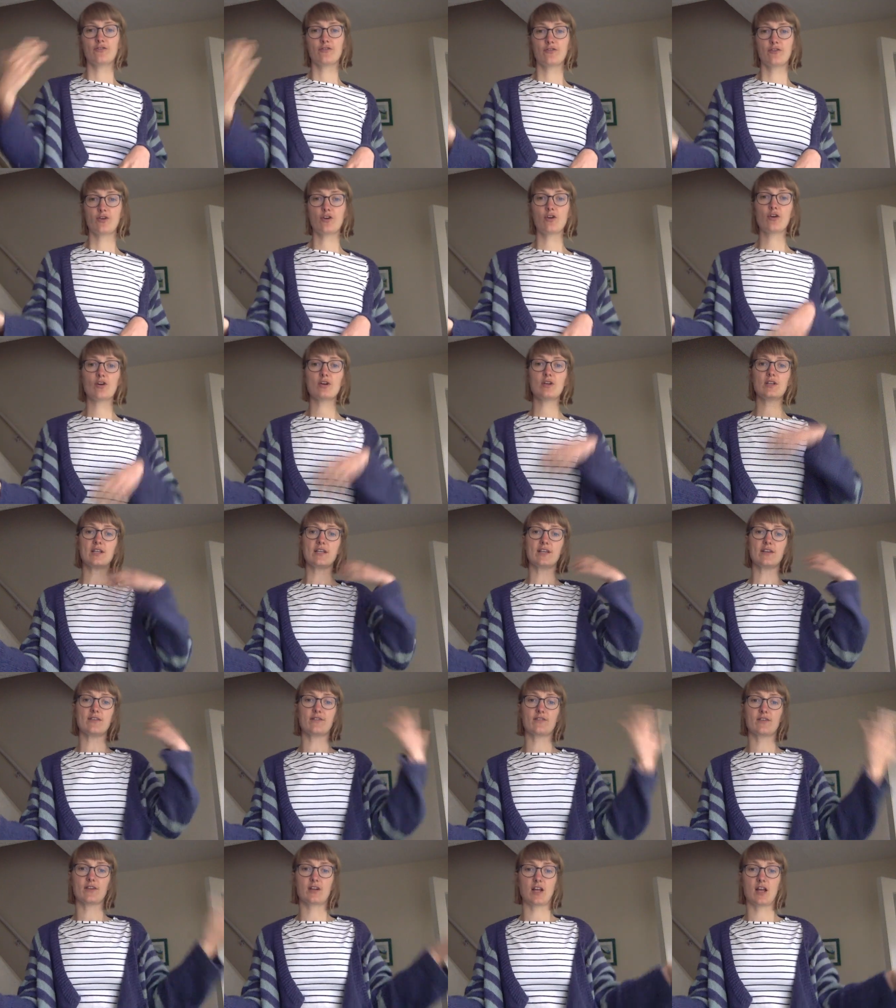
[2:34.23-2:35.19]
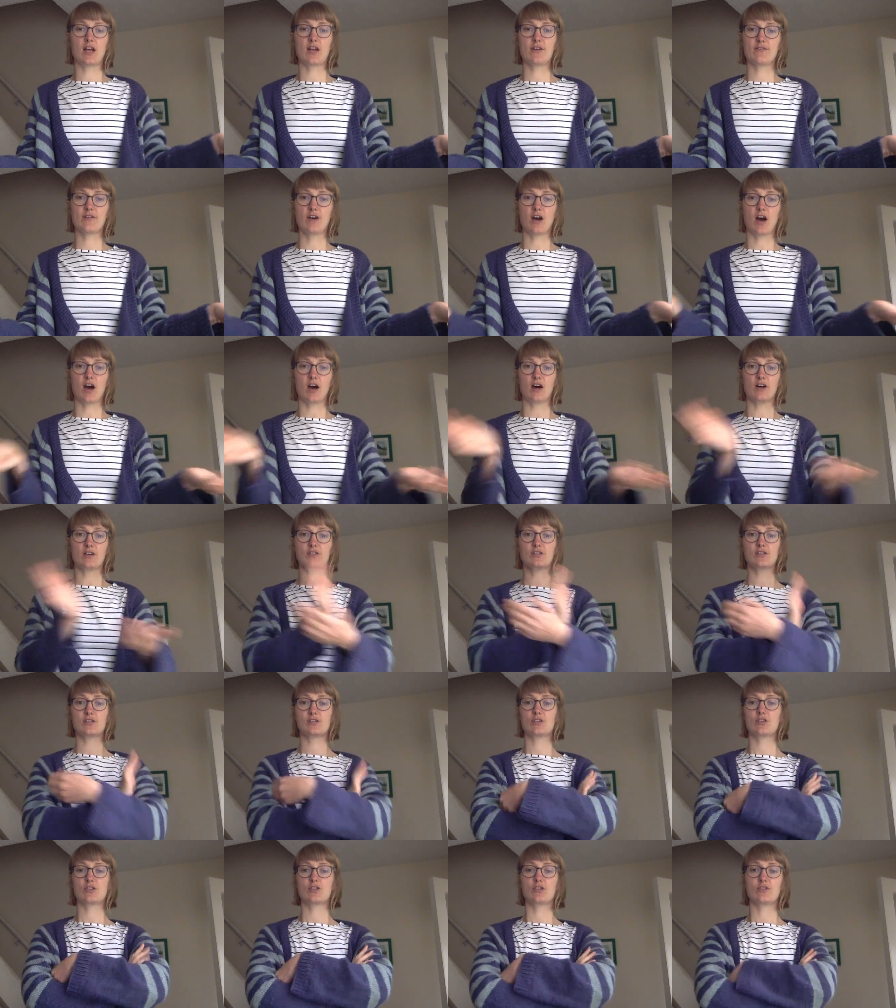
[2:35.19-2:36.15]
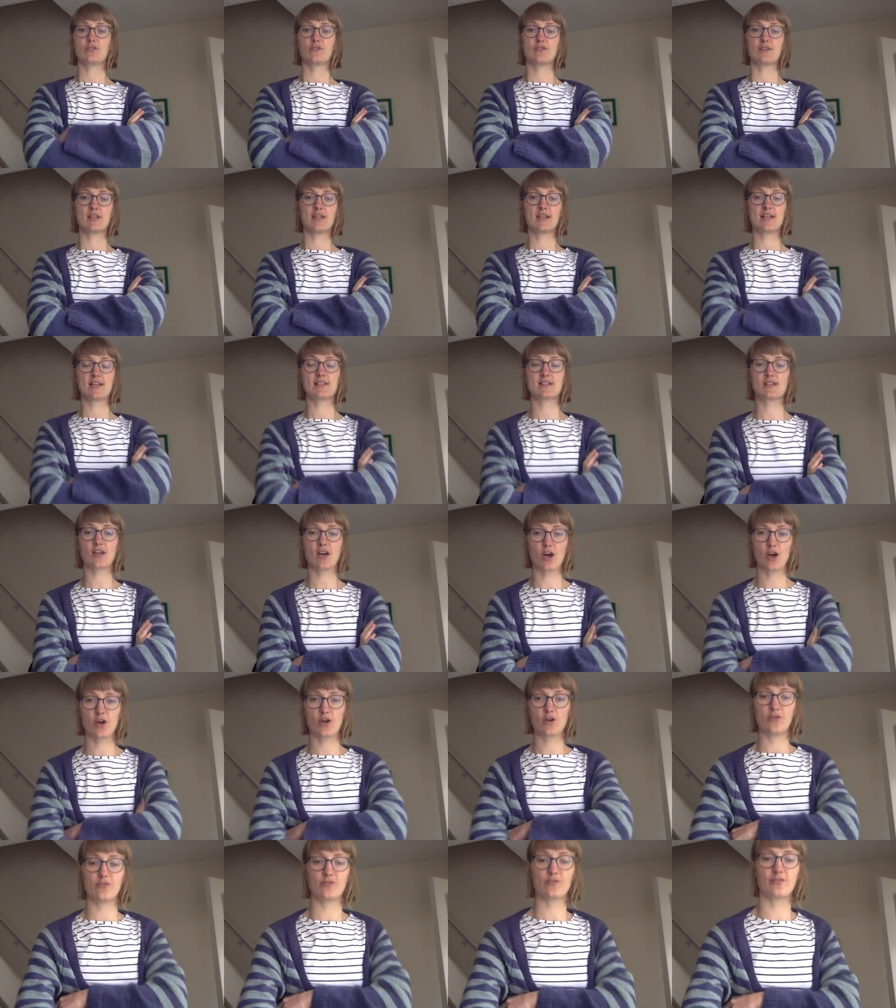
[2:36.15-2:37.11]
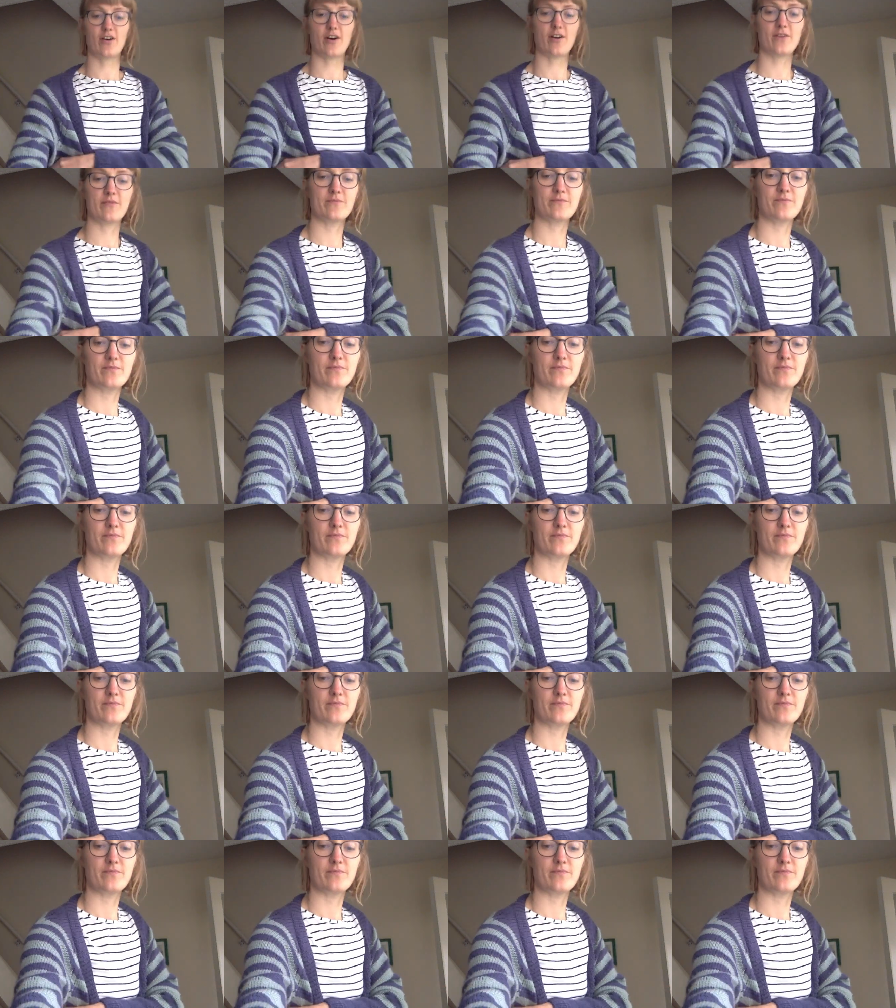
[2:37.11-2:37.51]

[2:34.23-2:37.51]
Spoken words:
4-leaf clover, our story is over.